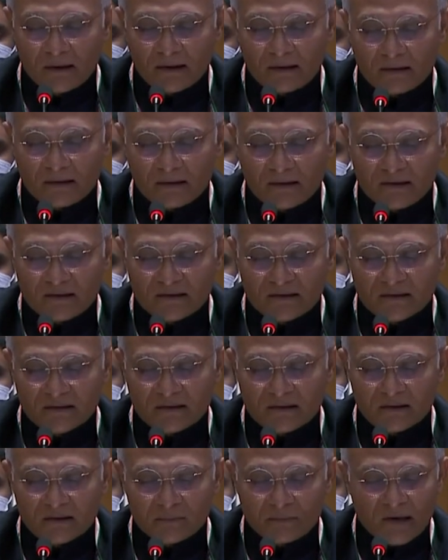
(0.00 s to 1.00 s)

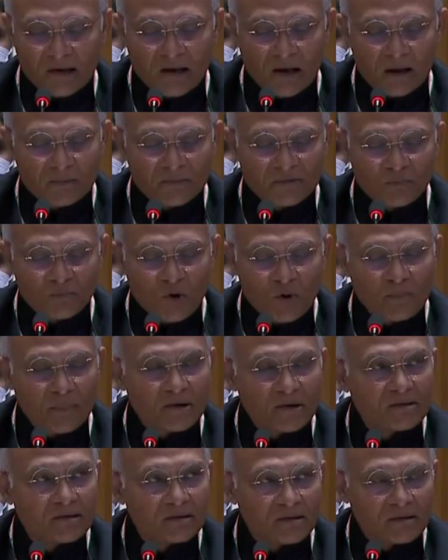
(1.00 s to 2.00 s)
This becomes more
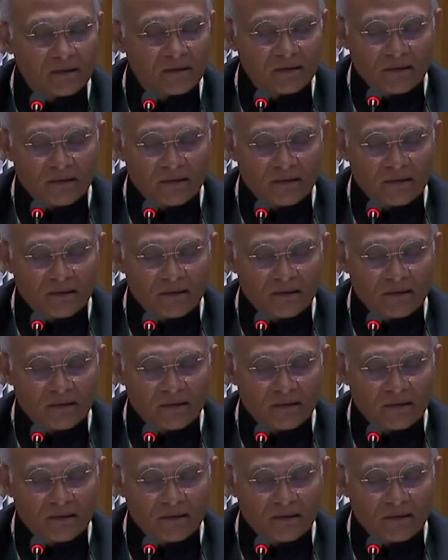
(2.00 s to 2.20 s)
pertinent